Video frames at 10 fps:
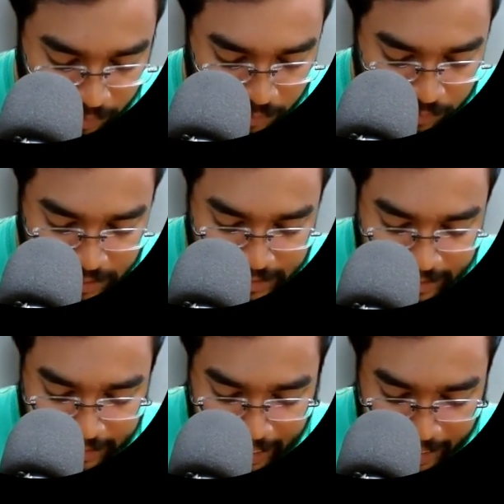would say
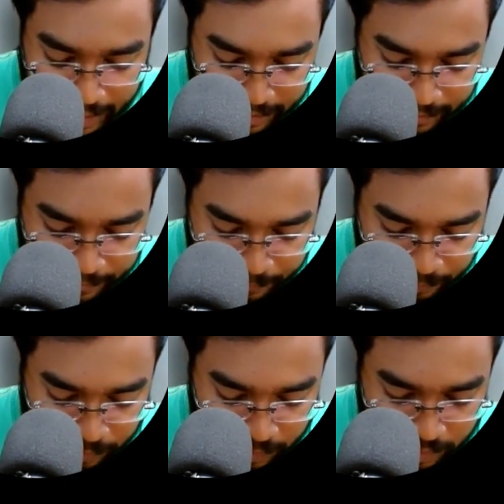that
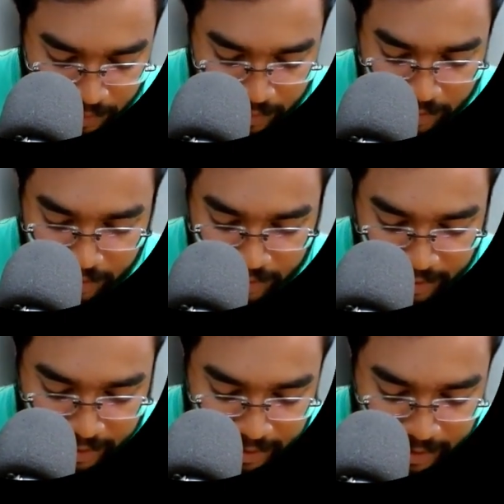
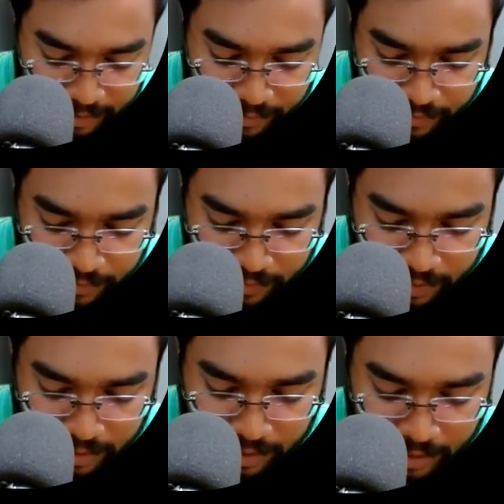if
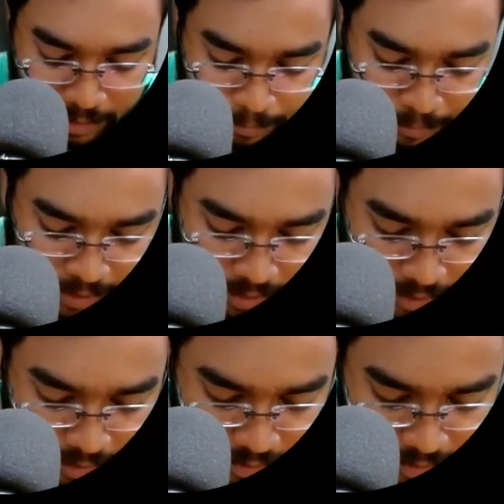
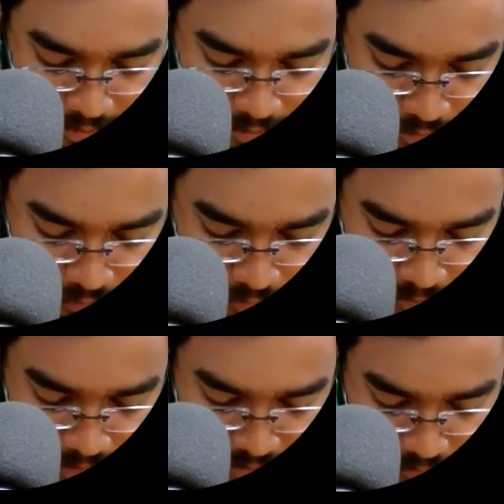integer would
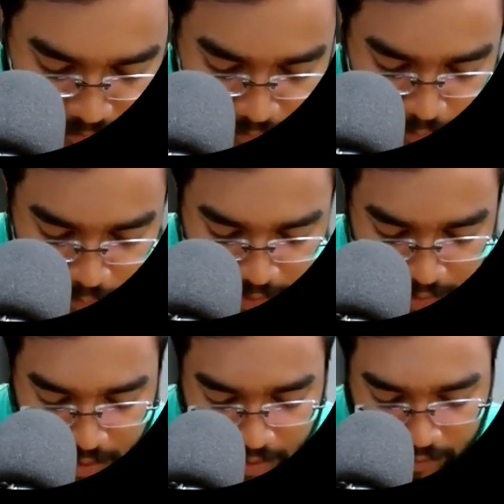be a float
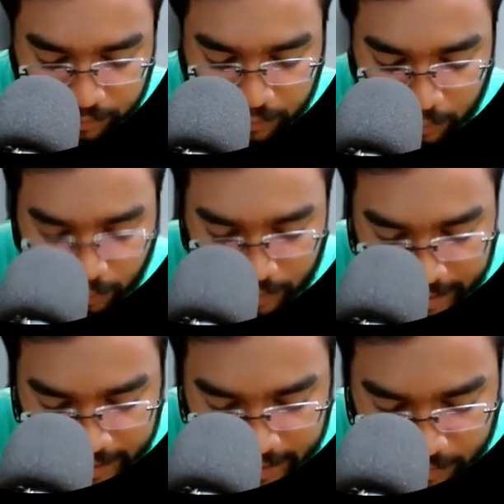a
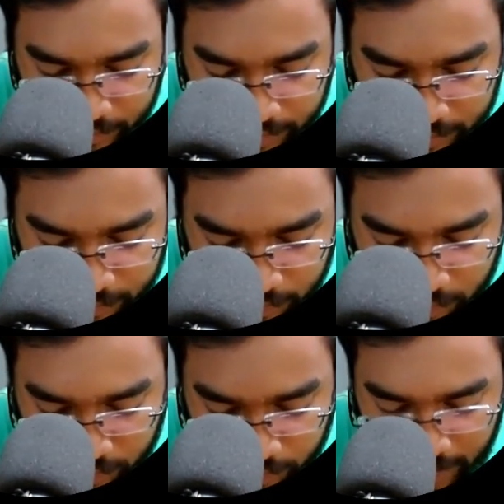equal to
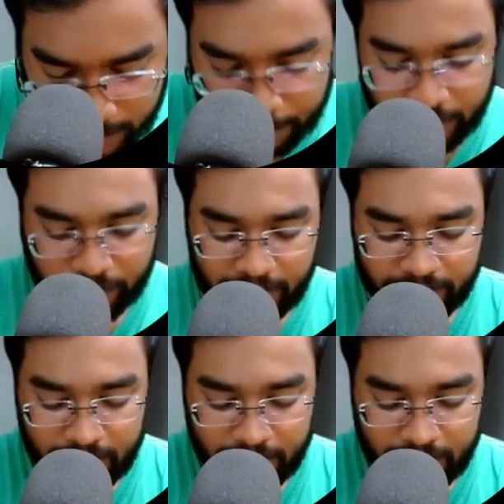5.5,